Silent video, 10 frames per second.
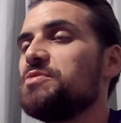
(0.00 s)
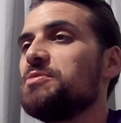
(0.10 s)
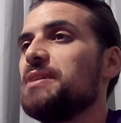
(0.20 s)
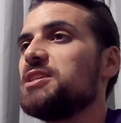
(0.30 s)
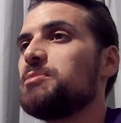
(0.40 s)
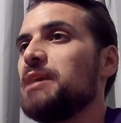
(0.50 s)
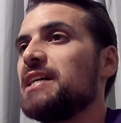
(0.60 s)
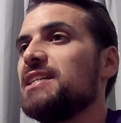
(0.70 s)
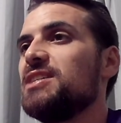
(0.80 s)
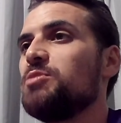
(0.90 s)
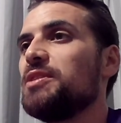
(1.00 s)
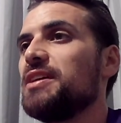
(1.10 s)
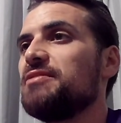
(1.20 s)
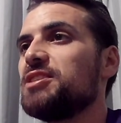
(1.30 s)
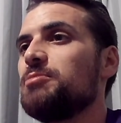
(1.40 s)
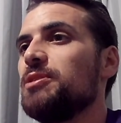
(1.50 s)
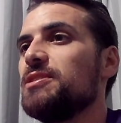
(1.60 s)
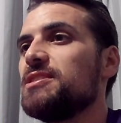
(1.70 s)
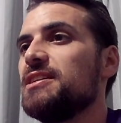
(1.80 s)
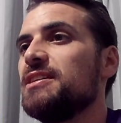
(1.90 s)
from other Sparkies what they've
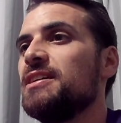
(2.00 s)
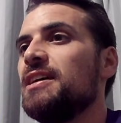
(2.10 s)
experienced there.